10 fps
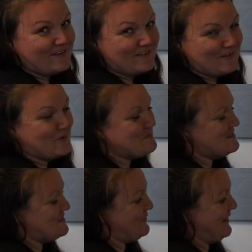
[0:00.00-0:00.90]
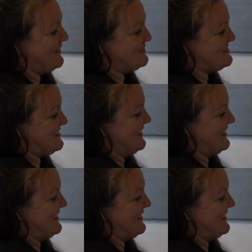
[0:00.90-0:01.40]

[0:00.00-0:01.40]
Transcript: uh, the OBGYN was